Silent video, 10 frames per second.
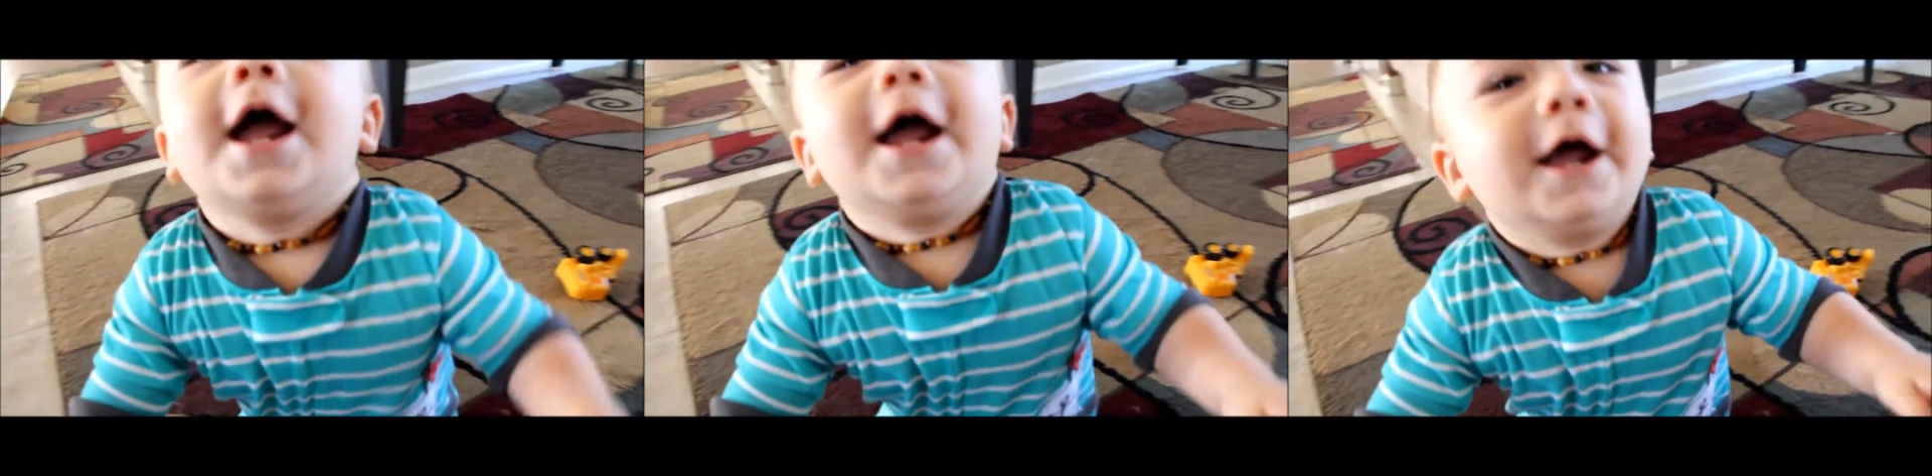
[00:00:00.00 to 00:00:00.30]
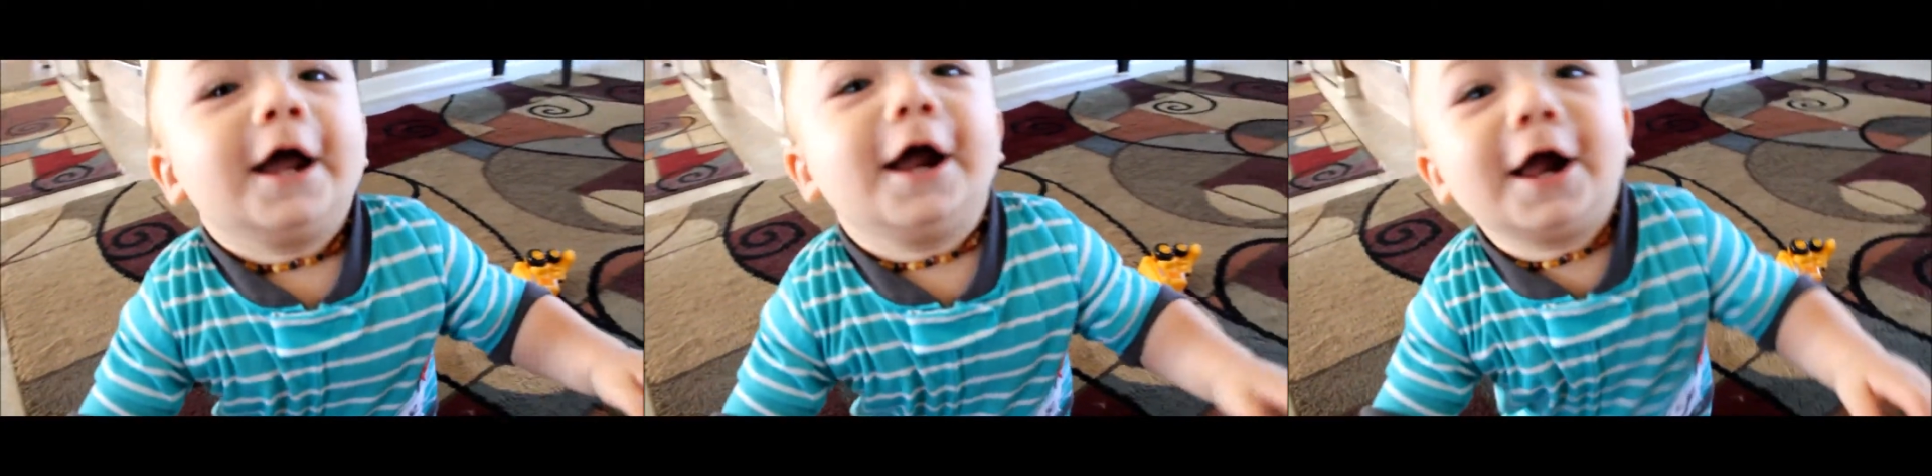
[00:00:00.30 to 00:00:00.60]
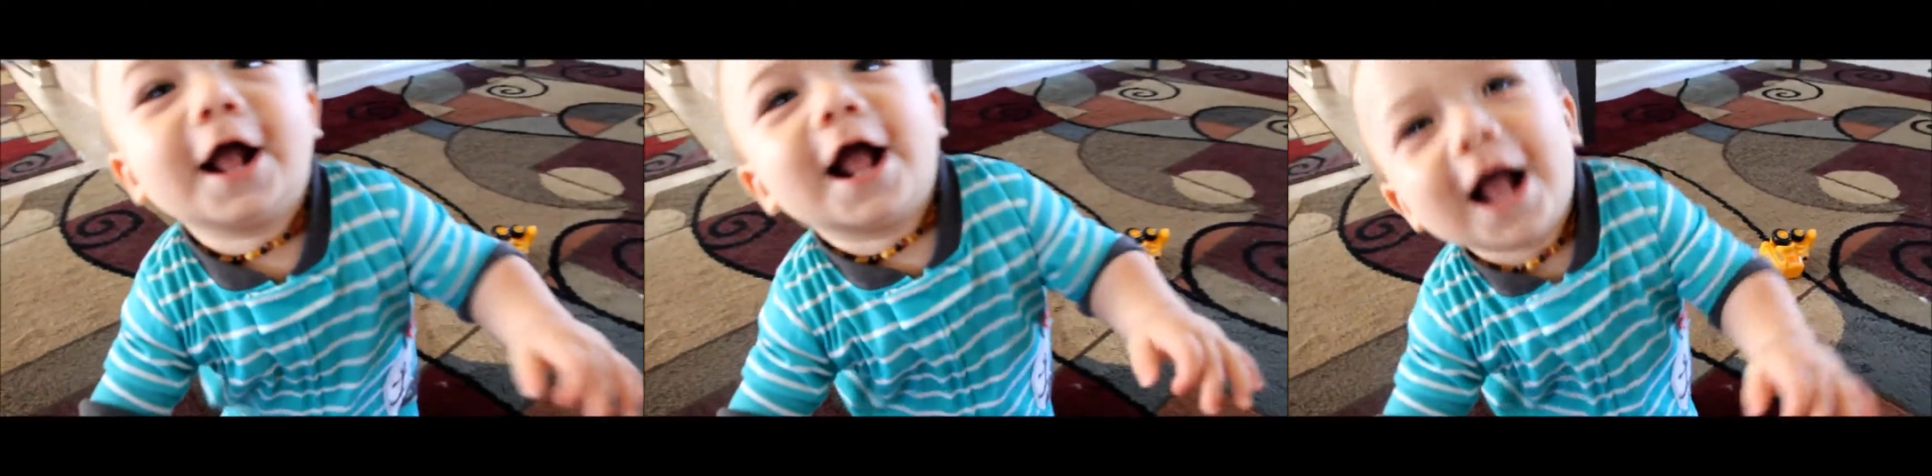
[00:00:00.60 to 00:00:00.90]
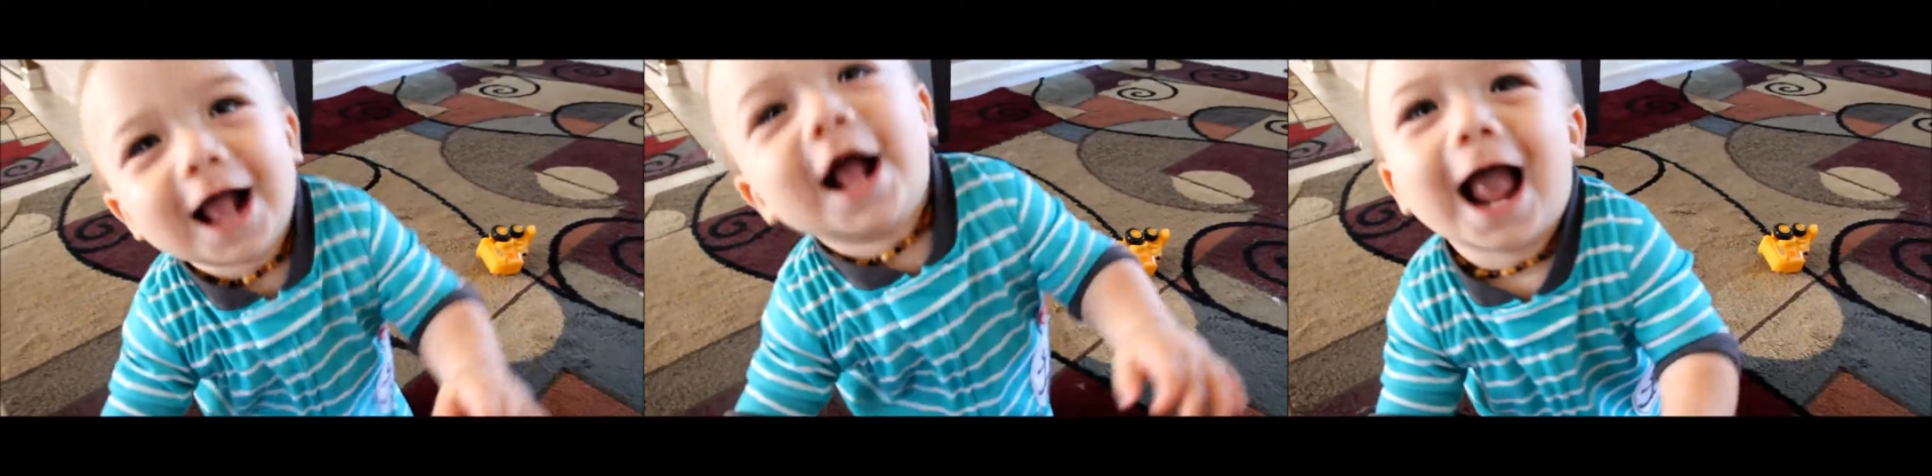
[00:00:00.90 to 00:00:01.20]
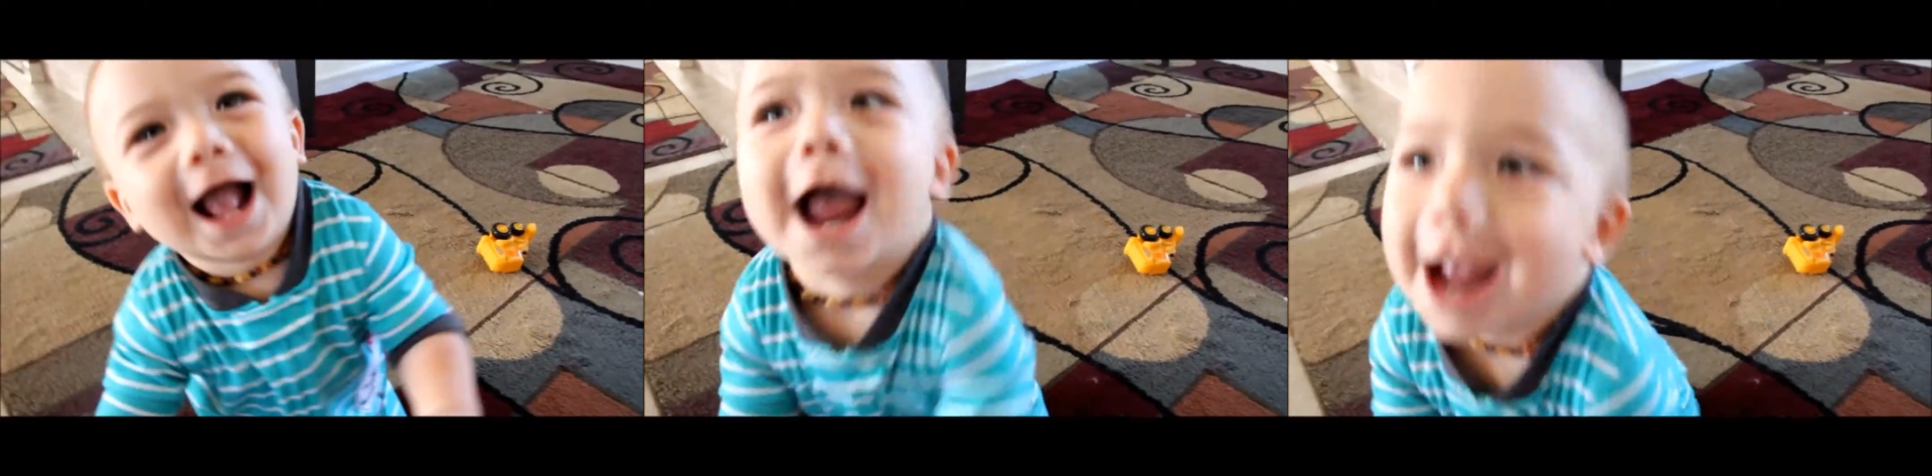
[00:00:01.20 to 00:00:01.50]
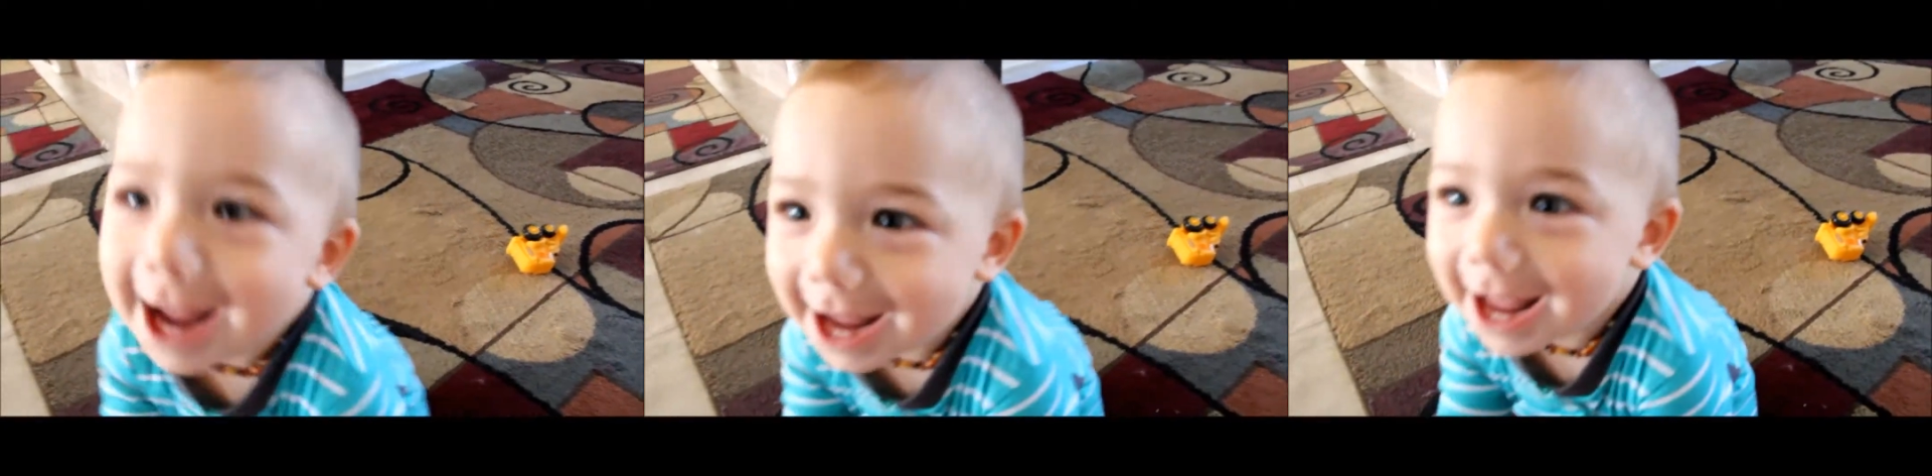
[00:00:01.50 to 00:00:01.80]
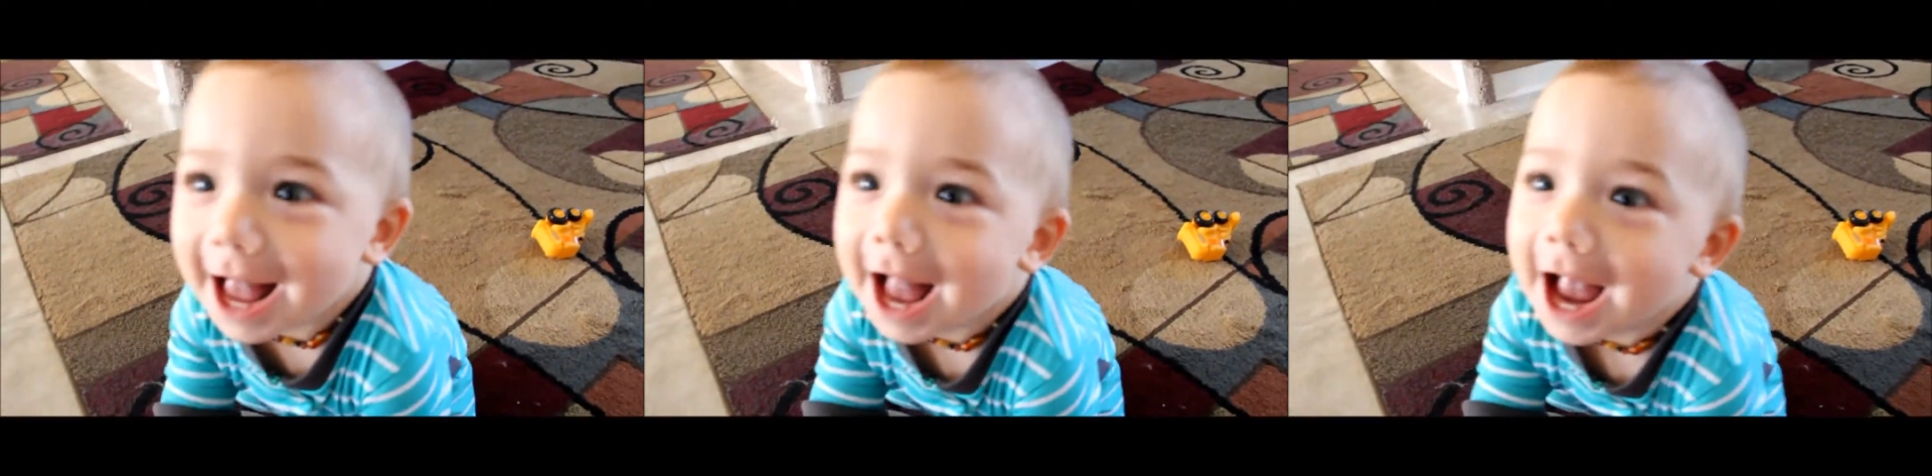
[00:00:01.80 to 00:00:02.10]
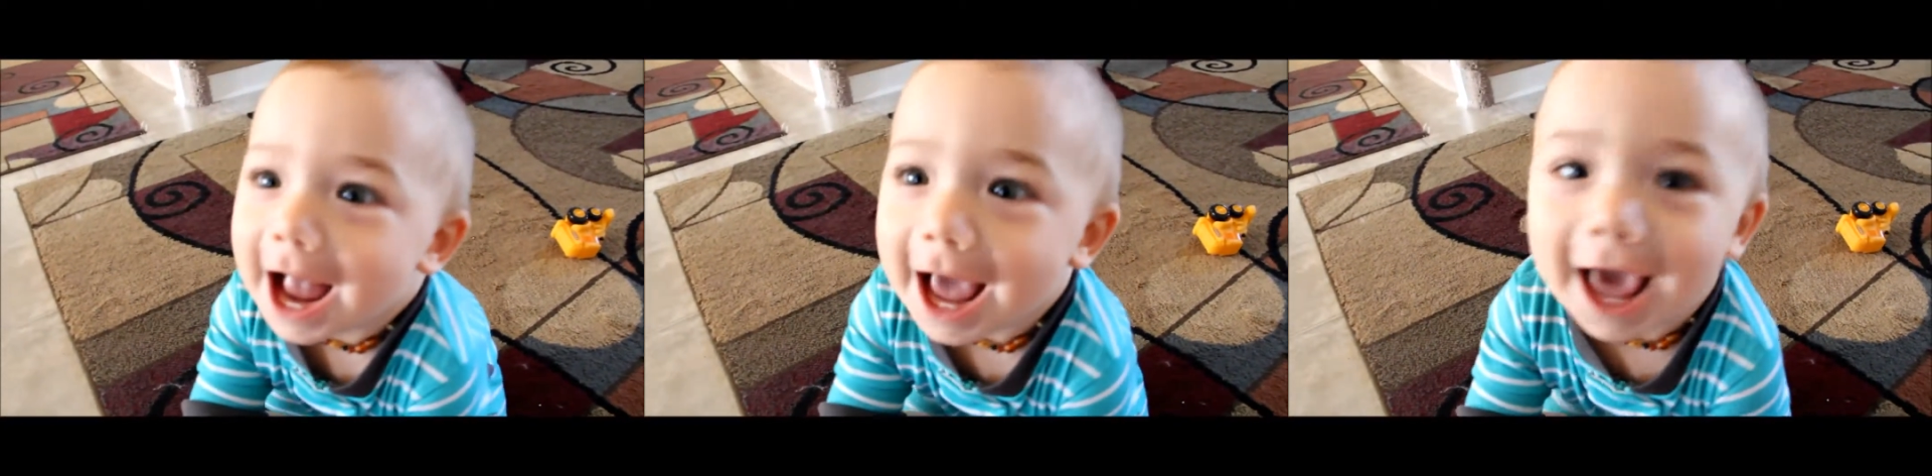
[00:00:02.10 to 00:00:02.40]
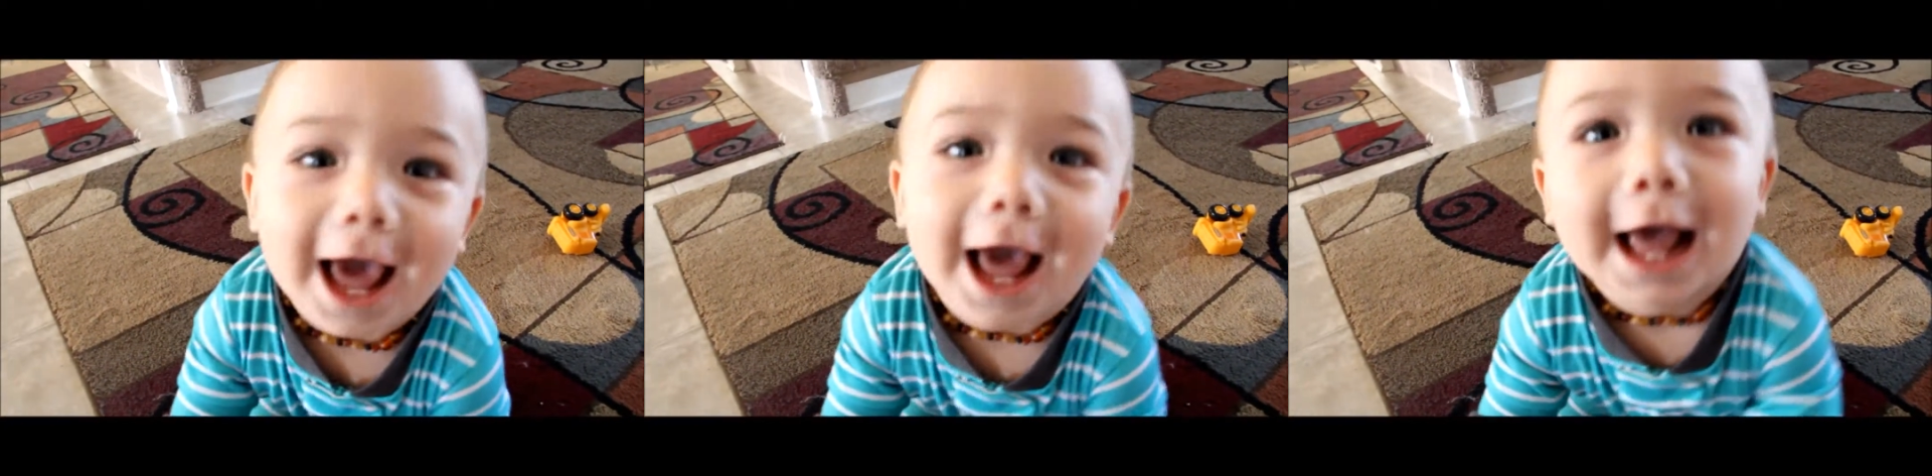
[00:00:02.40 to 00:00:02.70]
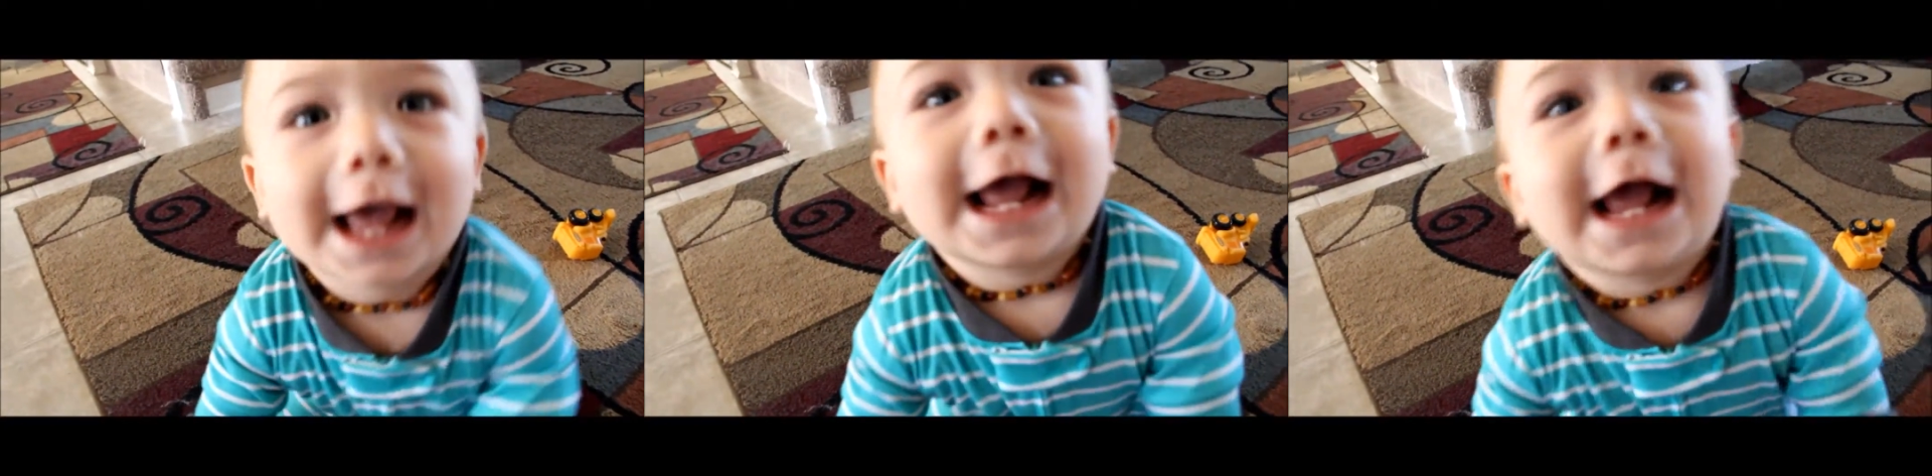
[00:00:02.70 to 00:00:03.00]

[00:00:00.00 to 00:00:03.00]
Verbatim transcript: you're gonna get all up in the camera, aren't you?